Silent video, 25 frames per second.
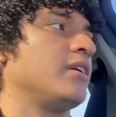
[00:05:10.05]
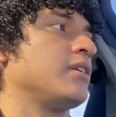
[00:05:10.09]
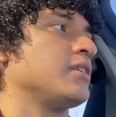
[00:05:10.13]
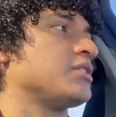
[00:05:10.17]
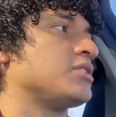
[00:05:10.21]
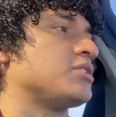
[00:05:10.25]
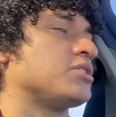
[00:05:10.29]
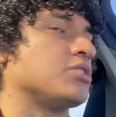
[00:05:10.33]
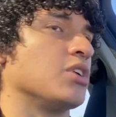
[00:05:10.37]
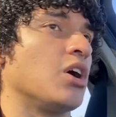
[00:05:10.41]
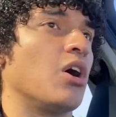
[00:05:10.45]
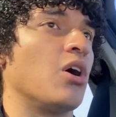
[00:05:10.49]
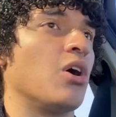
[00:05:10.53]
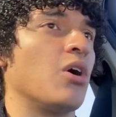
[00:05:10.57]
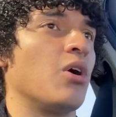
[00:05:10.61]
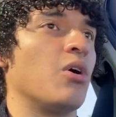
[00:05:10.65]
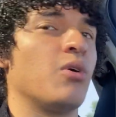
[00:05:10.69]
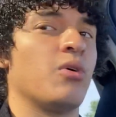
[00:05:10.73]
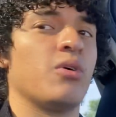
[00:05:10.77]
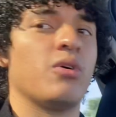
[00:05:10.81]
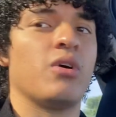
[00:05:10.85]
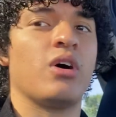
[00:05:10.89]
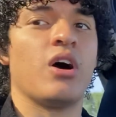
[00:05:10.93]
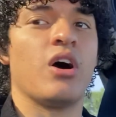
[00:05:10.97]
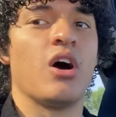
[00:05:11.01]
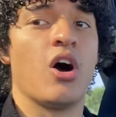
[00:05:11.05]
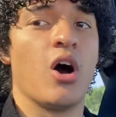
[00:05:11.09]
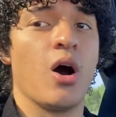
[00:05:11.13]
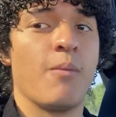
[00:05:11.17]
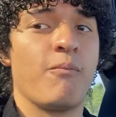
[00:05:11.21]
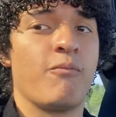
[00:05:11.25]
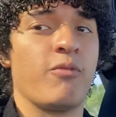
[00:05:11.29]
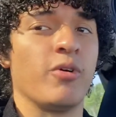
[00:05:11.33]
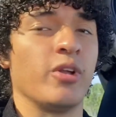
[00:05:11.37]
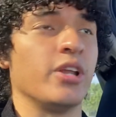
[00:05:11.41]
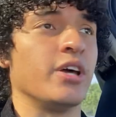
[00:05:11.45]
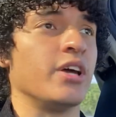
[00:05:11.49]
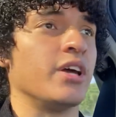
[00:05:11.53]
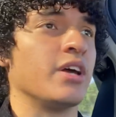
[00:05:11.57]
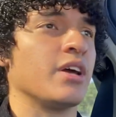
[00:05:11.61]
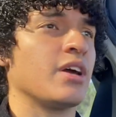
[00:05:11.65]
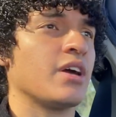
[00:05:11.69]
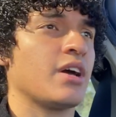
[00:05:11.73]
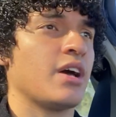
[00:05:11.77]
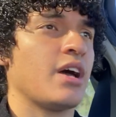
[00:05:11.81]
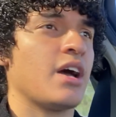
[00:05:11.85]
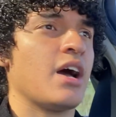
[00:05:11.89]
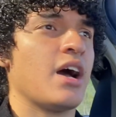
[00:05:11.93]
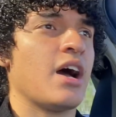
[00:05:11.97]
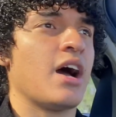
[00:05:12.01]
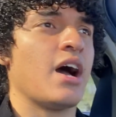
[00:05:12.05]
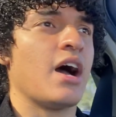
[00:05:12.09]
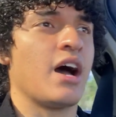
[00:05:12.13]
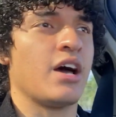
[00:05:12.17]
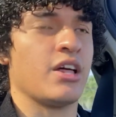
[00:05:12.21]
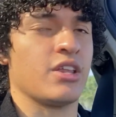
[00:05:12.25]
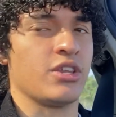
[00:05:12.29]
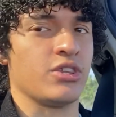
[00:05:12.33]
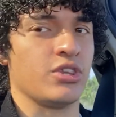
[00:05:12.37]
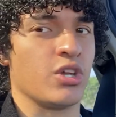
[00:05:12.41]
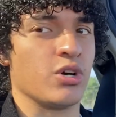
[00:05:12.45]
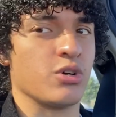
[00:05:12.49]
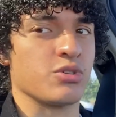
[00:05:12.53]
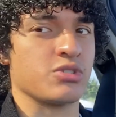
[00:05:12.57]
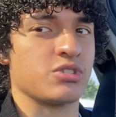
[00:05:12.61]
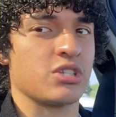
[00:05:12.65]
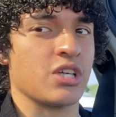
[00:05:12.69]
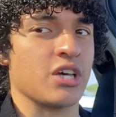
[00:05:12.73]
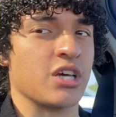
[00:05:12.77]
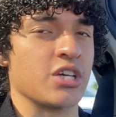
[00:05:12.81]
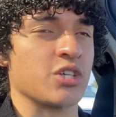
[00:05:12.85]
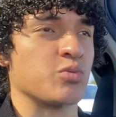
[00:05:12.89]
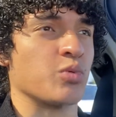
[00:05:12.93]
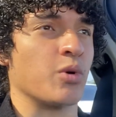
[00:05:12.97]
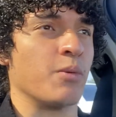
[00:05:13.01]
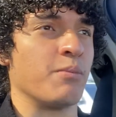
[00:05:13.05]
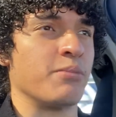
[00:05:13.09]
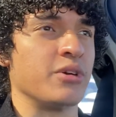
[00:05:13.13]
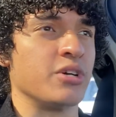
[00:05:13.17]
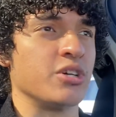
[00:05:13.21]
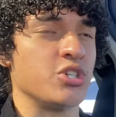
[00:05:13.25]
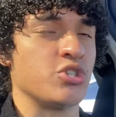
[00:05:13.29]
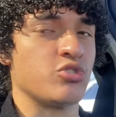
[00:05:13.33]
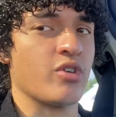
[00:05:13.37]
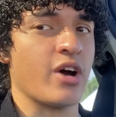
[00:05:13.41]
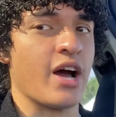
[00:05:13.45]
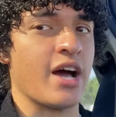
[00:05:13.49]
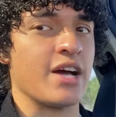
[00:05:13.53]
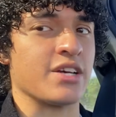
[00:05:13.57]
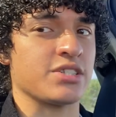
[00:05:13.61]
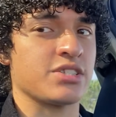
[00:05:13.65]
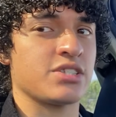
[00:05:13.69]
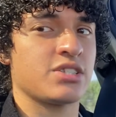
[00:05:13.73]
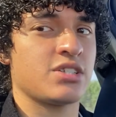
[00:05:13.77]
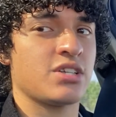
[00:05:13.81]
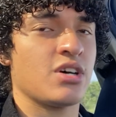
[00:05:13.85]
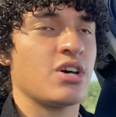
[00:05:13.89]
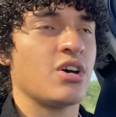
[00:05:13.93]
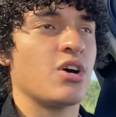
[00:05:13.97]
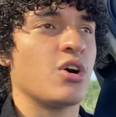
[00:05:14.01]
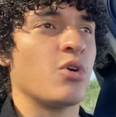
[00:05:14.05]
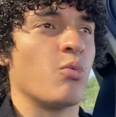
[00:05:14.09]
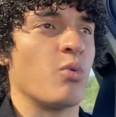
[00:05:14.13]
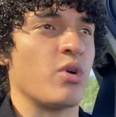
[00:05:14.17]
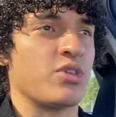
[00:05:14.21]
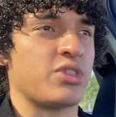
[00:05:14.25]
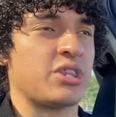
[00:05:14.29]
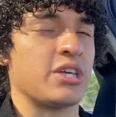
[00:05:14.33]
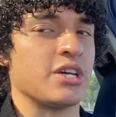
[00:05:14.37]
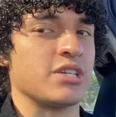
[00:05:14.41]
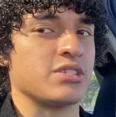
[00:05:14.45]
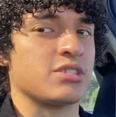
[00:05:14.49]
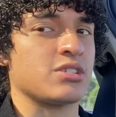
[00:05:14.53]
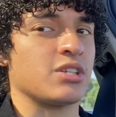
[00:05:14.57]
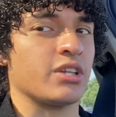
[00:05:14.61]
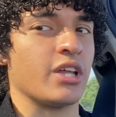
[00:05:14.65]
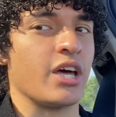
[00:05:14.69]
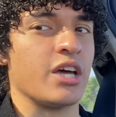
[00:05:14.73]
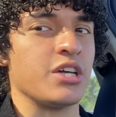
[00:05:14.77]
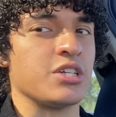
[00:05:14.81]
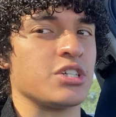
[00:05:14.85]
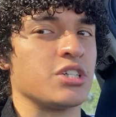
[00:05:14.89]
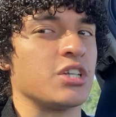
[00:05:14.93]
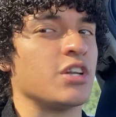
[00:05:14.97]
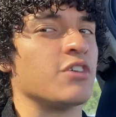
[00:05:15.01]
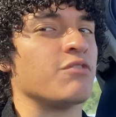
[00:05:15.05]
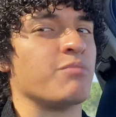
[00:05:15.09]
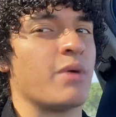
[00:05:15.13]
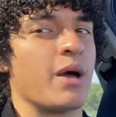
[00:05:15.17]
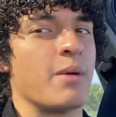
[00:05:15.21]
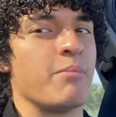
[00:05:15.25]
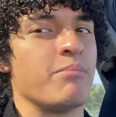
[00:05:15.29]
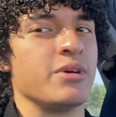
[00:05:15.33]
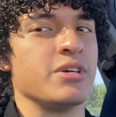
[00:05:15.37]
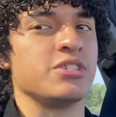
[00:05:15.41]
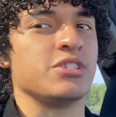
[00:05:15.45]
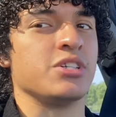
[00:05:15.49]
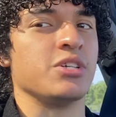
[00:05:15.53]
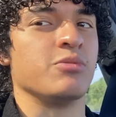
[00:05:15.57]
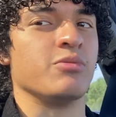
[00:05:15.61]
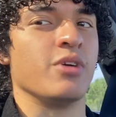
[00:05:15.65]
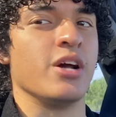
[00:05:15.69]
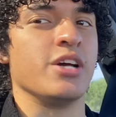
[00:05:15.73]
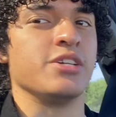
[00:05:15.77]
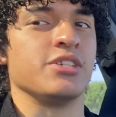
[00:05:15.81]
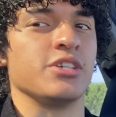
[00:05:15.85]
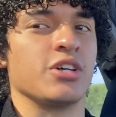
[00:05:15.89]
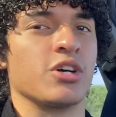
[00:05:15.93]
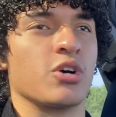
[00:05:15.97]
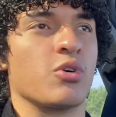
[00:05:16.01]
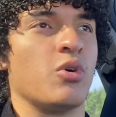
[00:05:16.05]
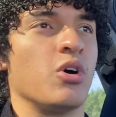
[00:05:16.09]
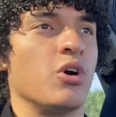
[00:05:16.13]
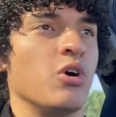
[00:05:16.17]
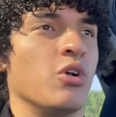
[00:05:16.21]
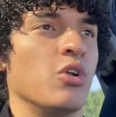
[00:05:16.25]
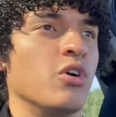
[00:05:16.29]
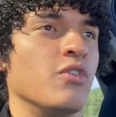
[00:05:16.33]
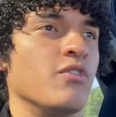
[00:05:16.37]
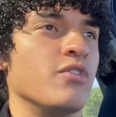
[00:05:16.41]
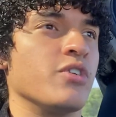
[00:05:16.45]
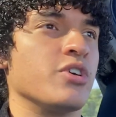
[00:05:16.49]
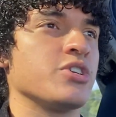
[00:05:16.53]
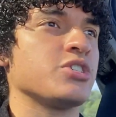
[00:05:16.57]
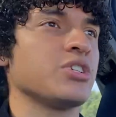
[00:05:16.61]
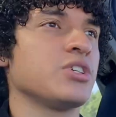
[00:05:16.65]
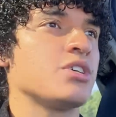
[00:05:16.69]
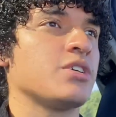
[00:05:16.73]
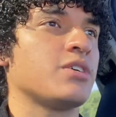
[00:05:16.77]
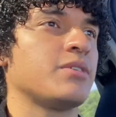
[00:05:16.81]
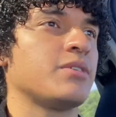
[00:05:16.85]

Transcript: So hopefully those things will be addressed with the installation of my BC Racing coilovers.